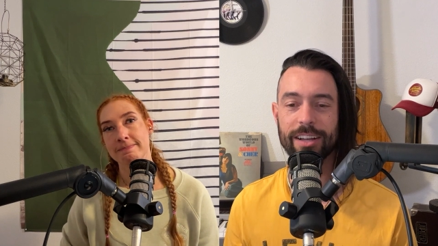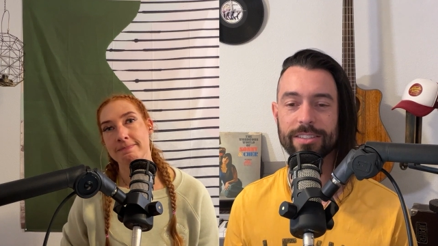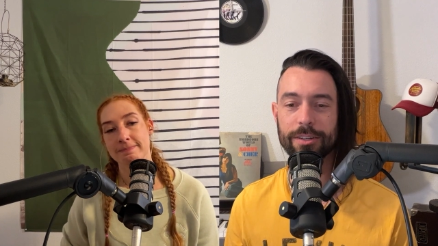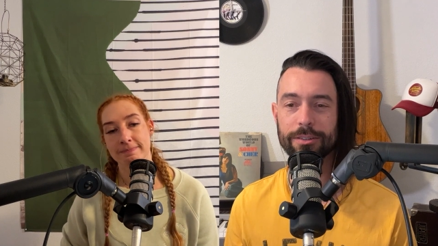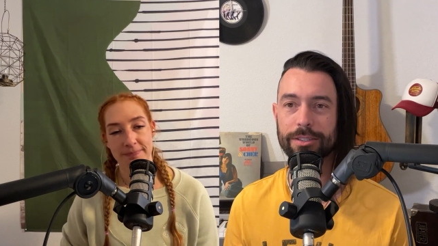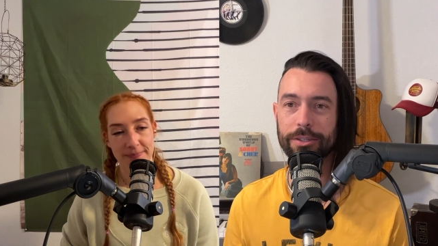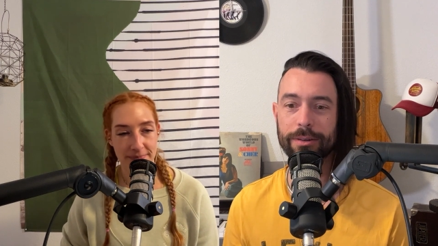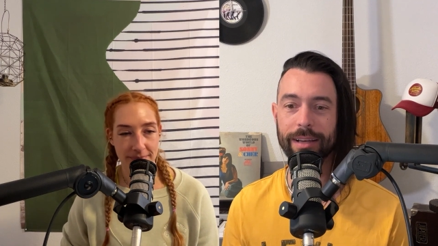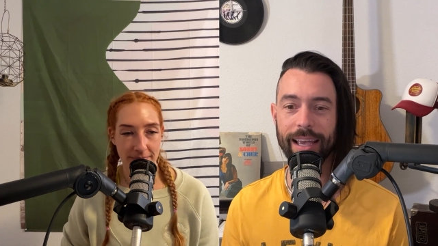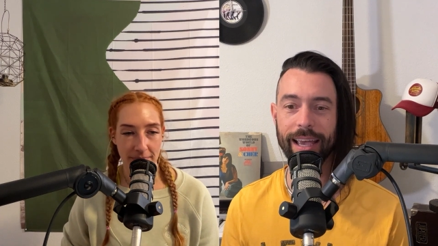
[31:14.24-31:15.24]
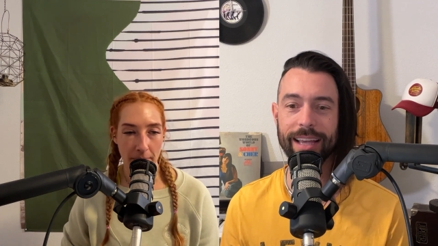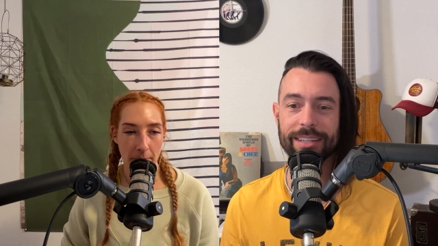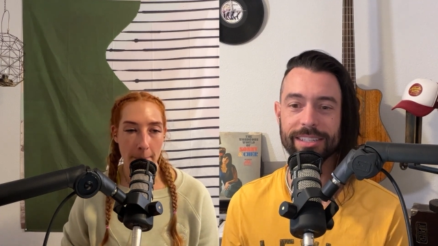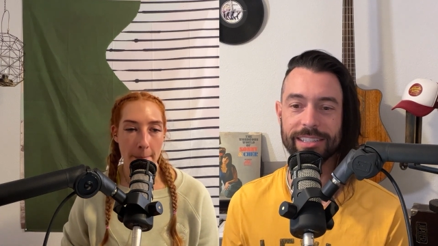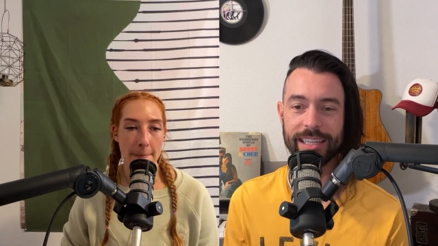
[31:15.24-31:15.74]
Speaker 1: Also to
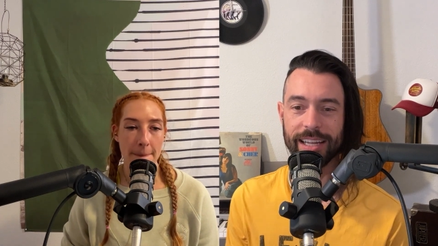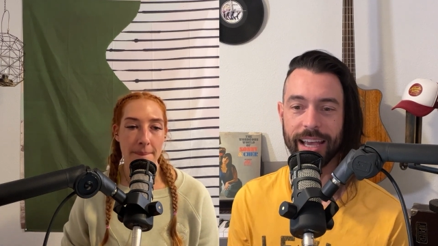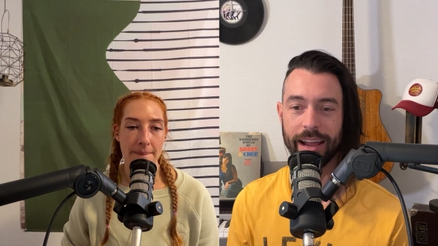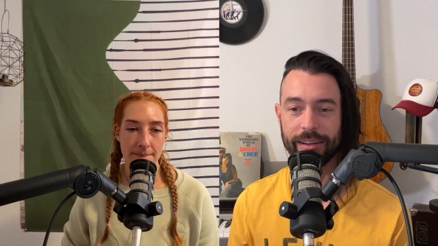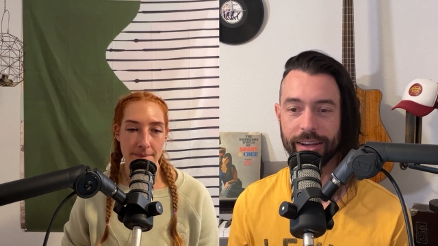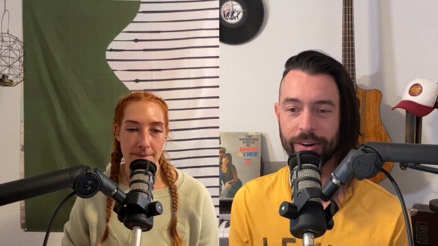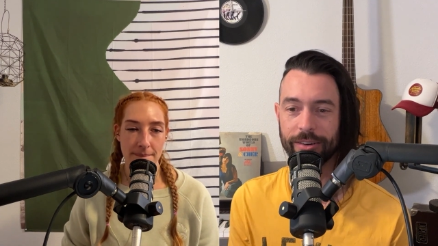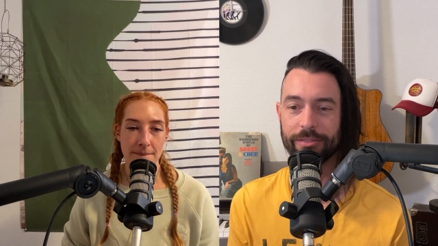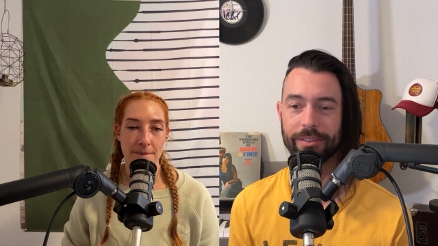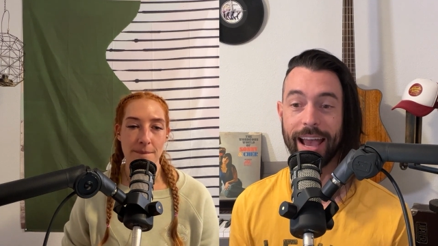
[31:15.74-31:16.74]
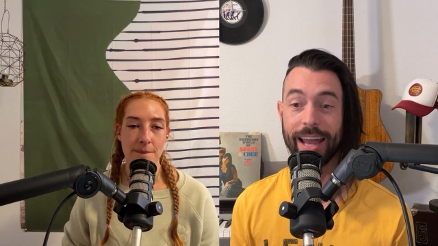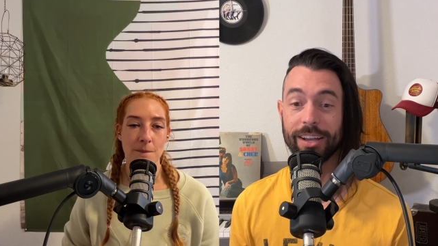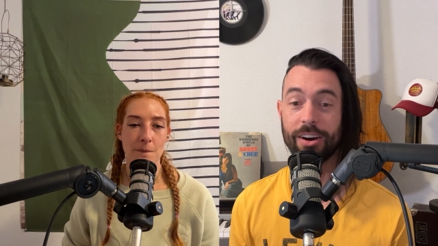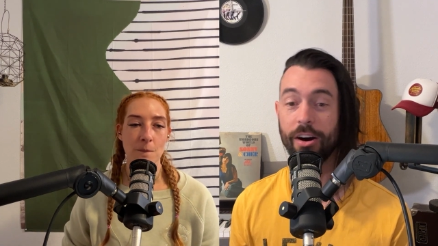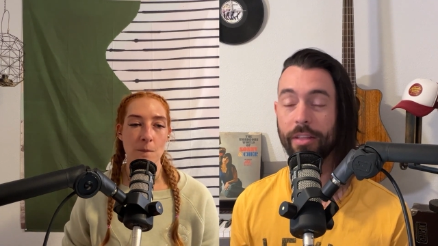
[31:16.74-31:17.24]
Angelina Herrico for
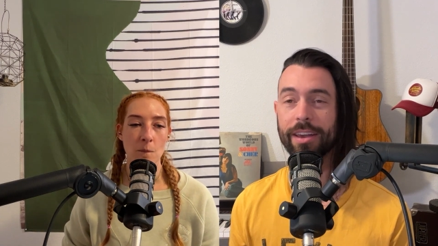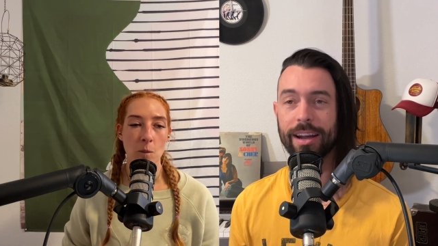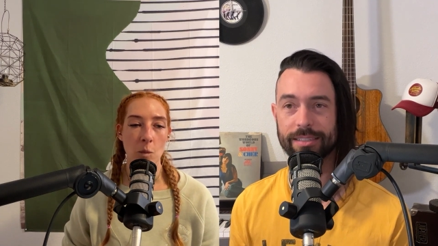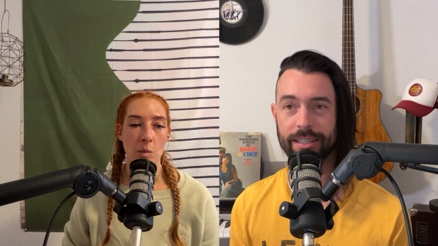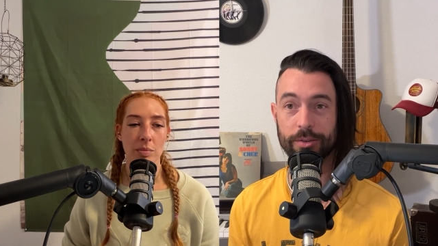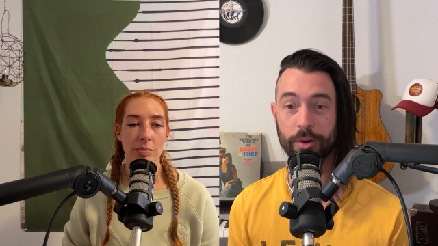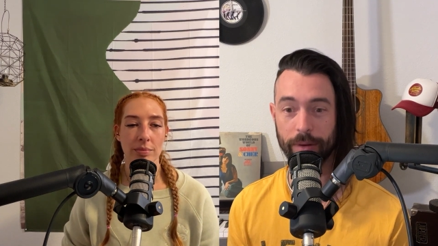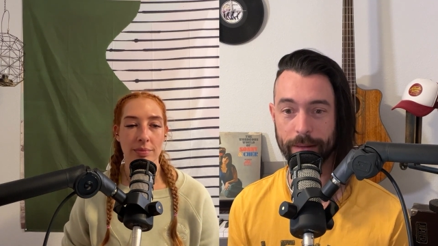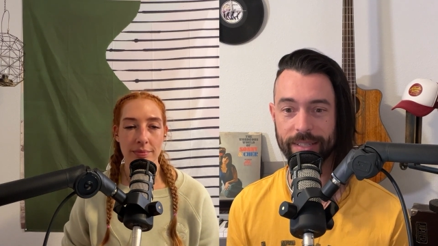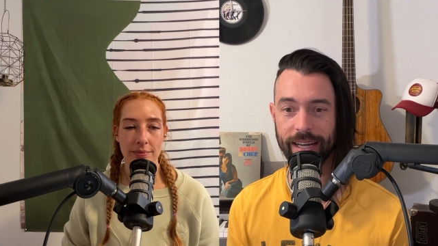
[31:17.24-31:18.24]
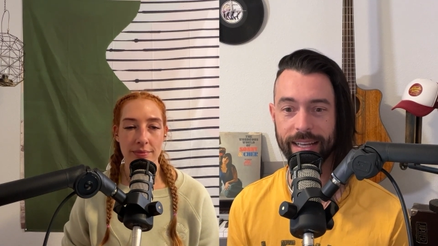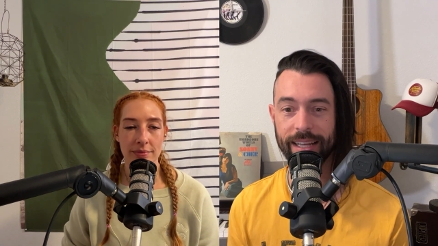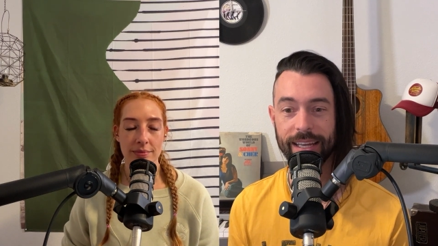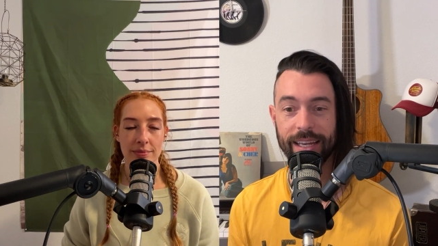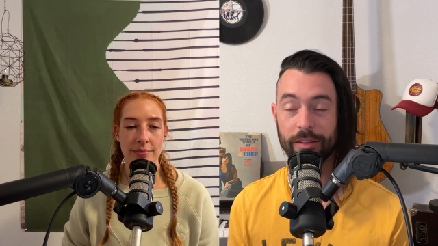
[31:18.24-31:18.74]
adding all the content to our website
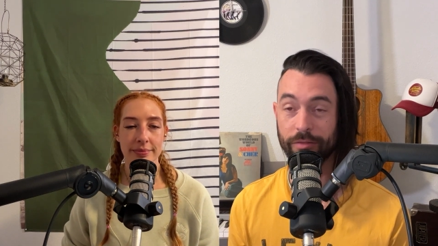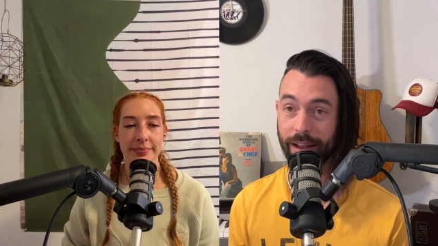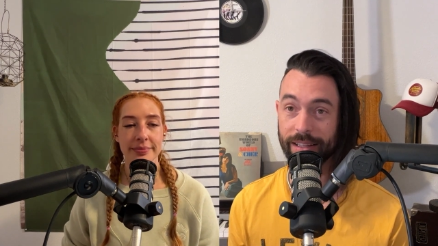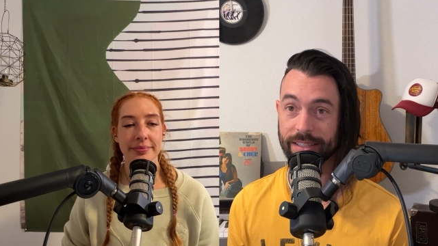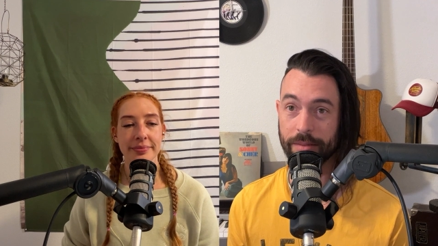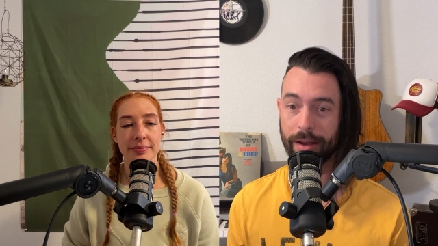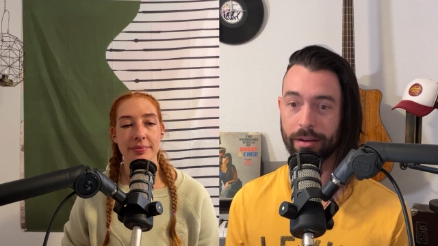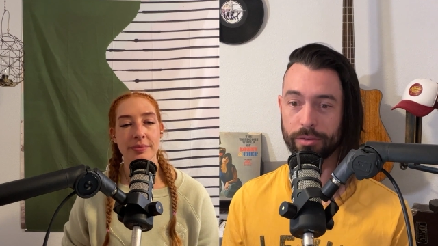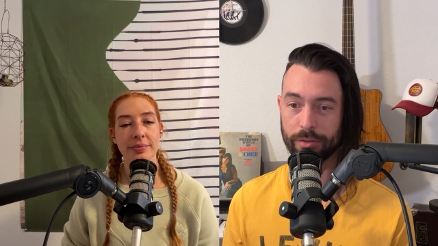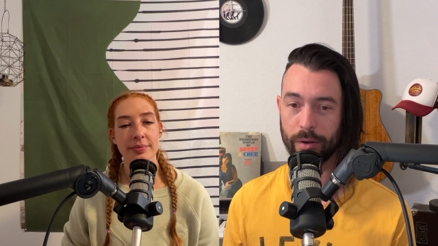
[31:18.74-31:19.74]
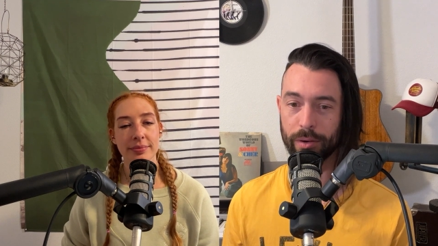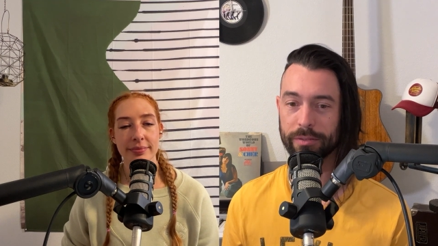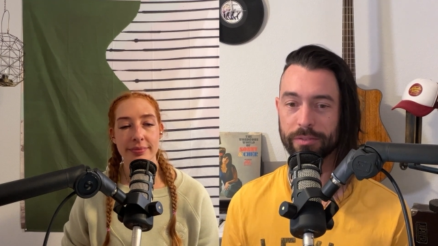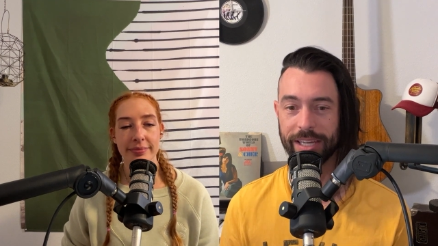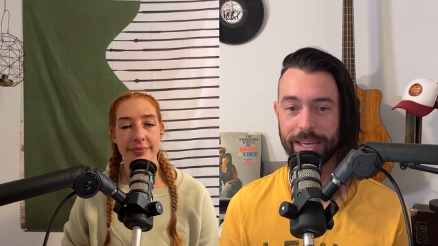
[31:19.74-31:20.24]
and finally to Meredith Crowell
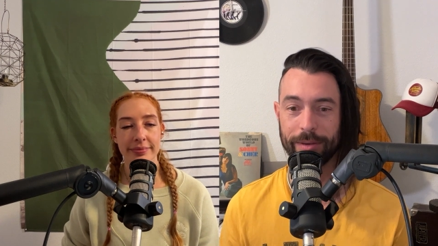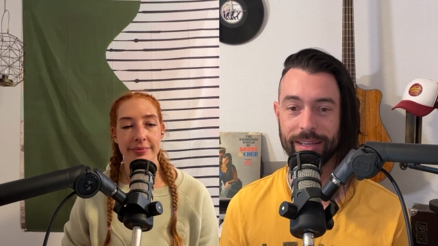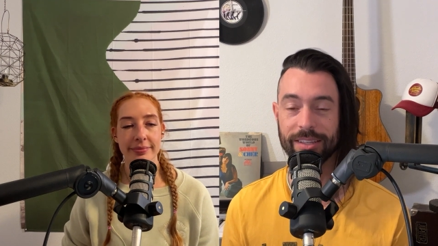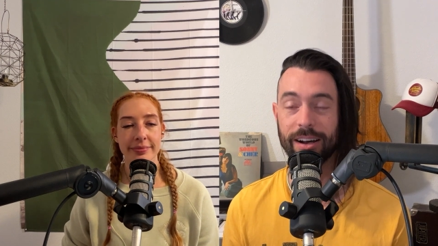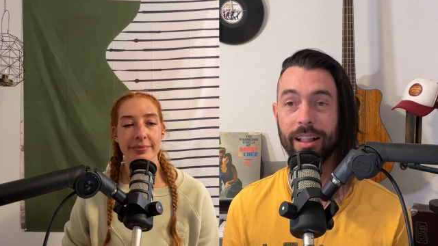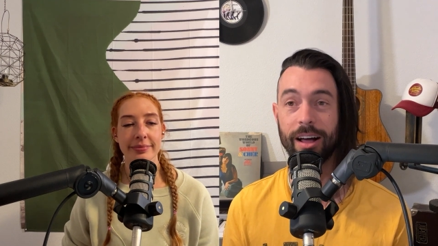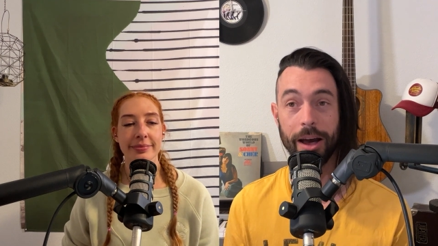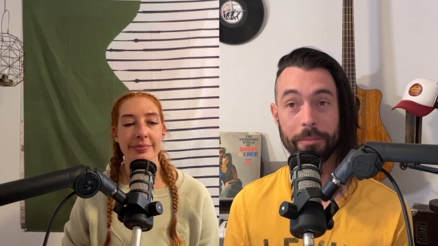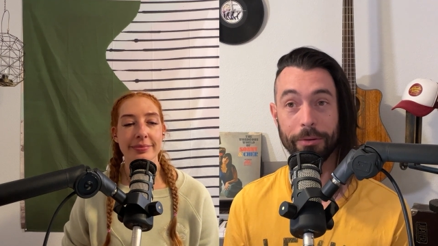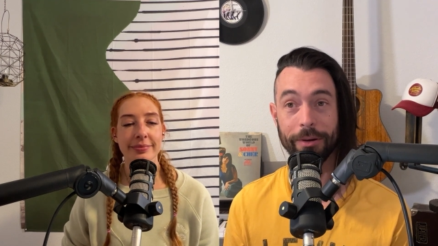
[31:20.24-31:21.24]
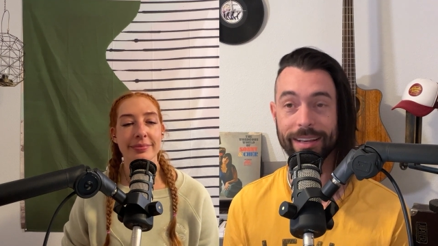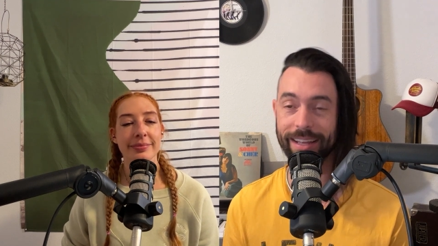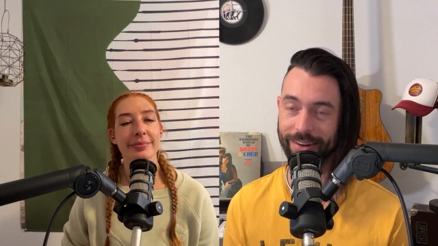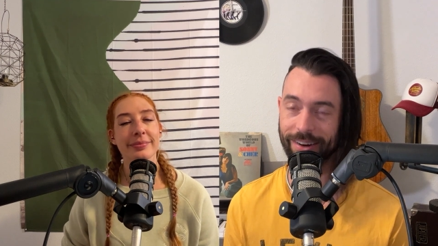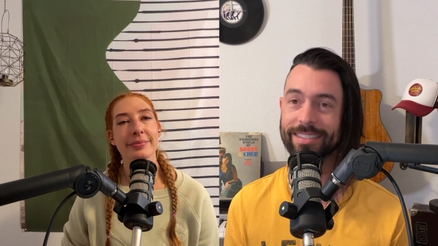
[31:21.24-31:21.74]
for keeping us all on point
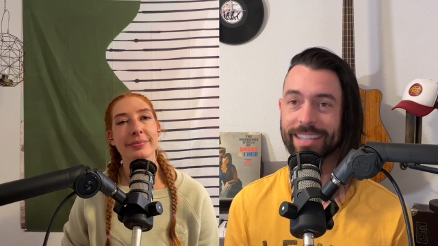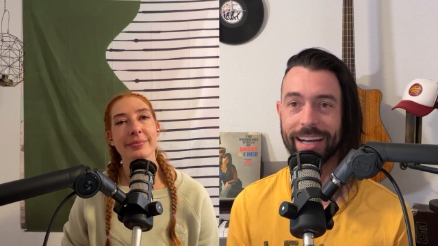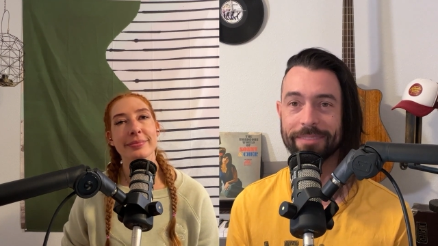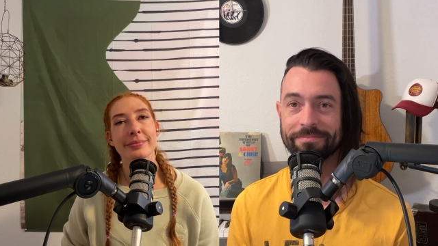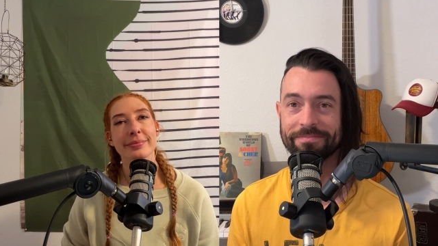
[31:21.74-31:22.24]
and on time.